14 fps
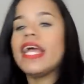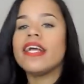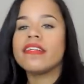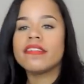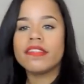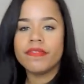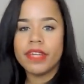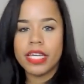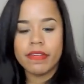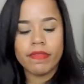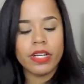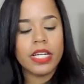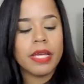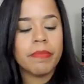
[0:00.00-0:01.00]
next
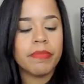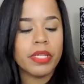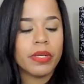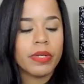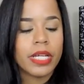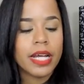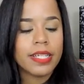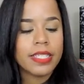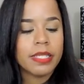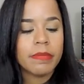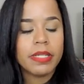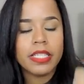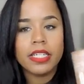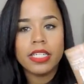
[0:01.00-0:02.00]
favorite in beauty has
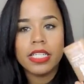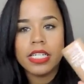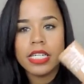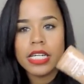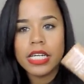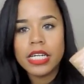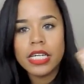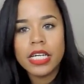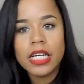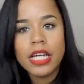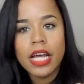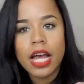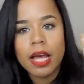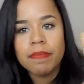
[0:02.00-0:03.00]
to be the Clinique.
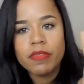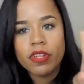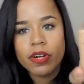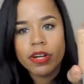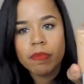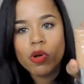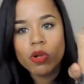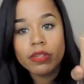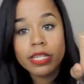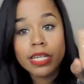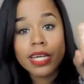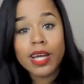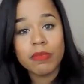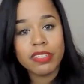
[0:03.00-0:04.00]
I'm sorry, I'm
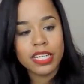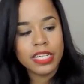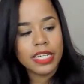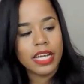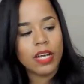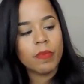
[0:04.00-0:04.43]
holding it upside